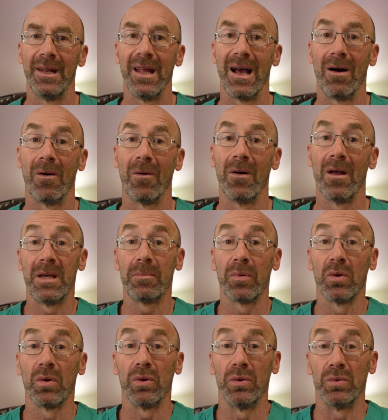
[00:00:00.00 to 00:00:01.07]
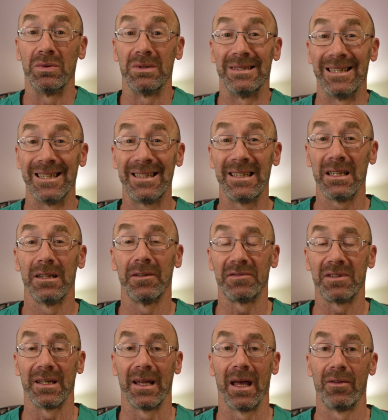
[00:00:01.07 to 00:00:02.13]
Now, people who didn't live
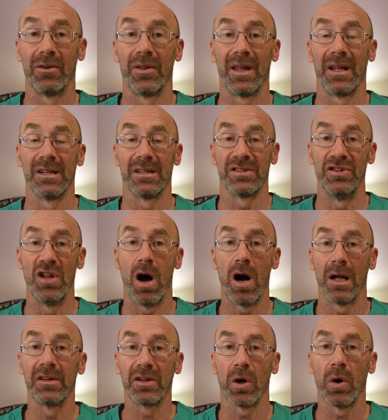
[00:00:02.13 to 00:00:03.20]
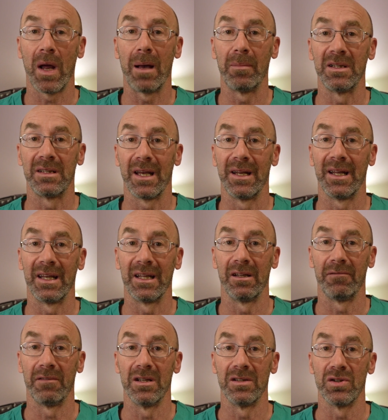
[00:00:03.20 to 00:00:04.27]
together, that is, non-cohabitating
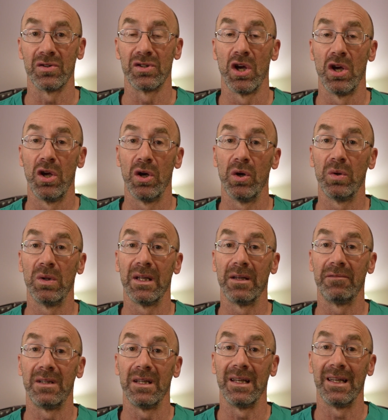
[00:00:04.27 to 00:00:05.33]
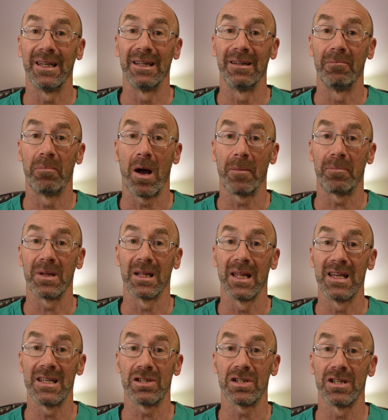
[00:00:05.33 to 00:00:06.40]
individuals who lived in
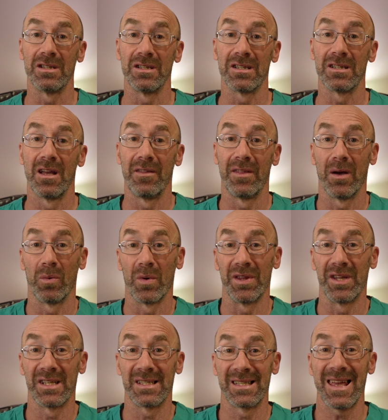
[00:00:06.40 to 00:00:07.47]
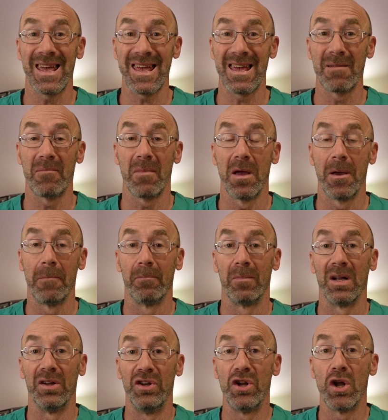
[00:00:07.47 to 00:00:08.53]
populations that were the same
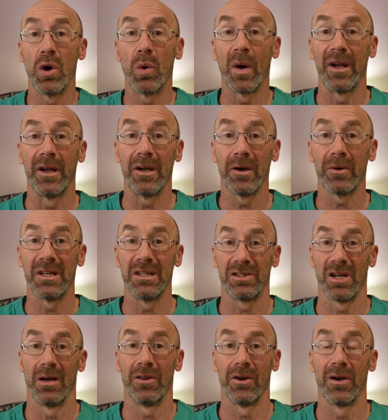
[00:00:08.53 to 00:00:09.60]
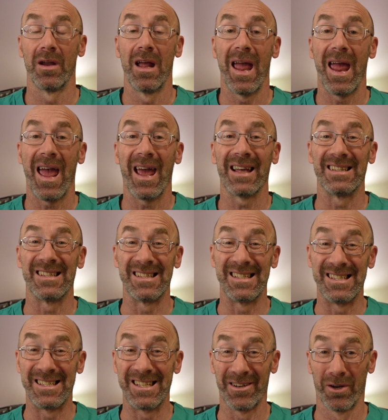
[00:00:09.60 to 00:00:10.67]
but nowhere near each other, had
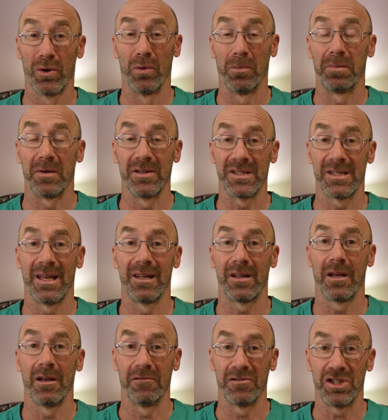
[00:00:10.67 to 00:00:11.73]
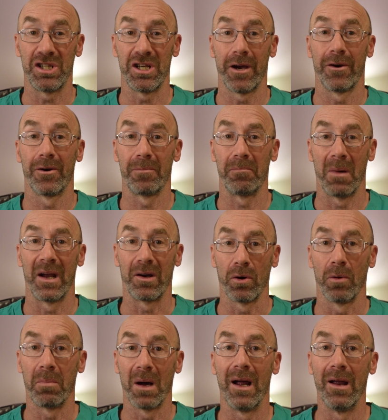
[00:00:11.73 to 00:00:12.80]
0% of shared
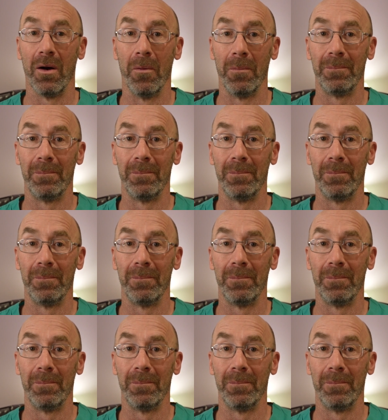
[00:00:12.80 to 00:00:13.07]
microbiome.